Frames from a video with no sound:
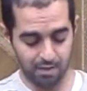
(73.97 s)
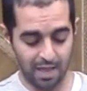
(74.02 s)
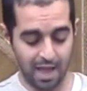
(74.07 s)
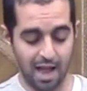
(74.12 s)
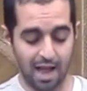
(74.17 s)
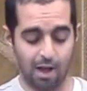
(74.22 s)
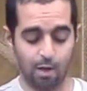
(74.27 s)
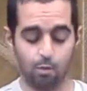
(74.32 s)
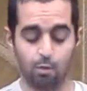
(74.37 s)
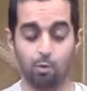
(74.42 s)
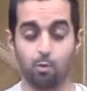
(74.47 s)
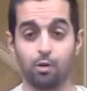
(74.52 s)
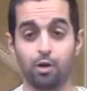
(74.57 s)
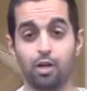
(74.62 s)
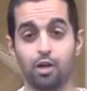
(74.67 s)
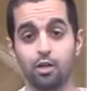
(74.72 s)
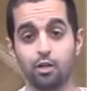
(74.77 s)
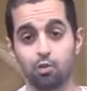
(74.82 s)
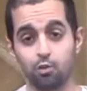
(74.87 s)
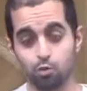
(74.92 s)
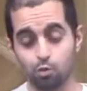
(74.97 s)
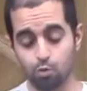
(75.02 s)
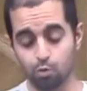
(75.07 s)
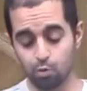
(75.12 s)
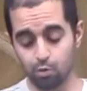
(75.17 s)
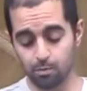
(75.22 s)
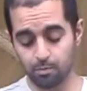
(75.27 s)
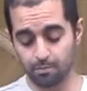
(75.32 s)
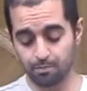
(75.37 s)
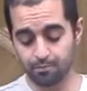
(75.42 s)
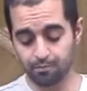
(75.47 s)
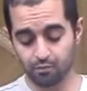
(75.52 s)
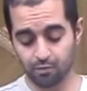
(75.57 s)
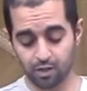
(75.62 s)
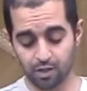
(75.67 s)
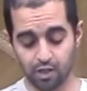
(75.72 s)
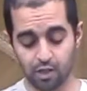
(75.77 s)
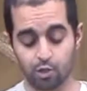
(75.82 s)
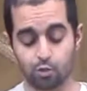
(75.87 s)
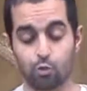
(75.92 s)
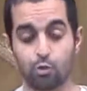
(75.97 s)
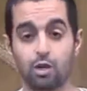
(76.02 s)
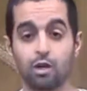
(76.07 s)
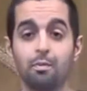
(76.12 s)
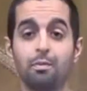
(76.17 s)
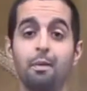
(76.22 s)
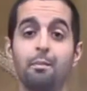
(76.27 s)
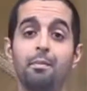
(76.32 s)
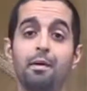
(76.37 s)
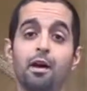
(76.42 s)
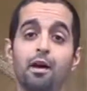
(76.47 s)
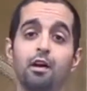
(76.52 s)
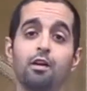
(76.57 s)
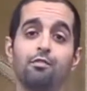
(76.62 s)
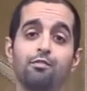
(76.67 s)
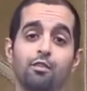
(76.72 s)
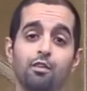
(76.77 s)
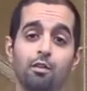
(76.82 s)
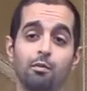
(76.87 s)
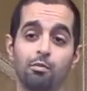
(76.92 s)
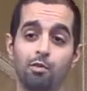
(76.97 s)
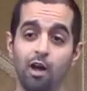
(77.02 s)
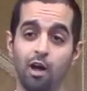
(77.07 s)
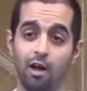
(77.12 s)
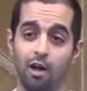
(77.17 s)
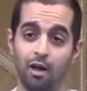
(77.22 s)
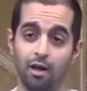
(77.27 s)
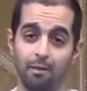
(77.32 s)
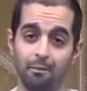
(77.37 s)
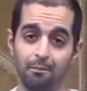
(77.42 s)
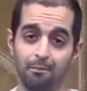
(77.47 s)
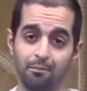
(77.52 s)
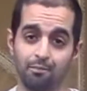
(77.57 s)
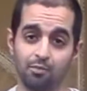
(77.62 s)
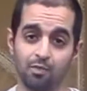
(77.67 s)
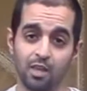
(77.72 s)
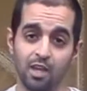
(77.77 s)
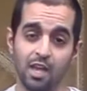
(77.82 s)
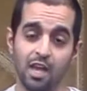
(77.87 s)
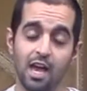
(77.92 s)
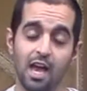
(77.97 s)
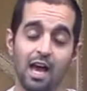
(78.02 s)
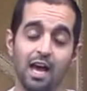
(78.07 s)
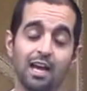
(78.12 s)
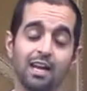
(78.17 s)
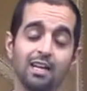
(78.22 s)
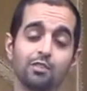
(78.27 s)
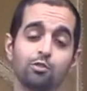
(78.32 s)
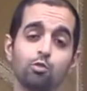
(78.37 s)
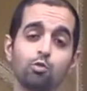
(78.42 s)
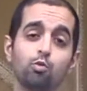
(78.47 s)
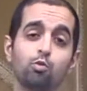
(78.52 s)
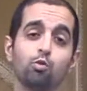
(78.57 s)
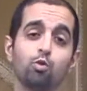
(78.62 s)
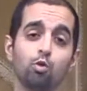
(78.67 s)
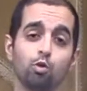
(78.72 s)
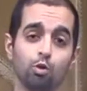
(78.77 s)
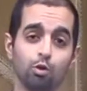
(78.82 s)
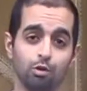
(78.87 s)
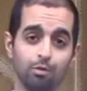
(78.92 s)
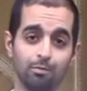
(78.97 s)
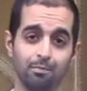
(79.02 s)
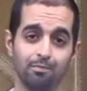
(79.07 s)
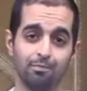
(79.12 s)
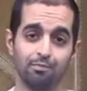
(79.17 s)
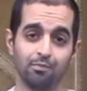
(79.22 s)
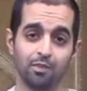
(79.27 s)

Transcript: Now what we're going to do is we're going to prepare it for the bracha. And as a rule,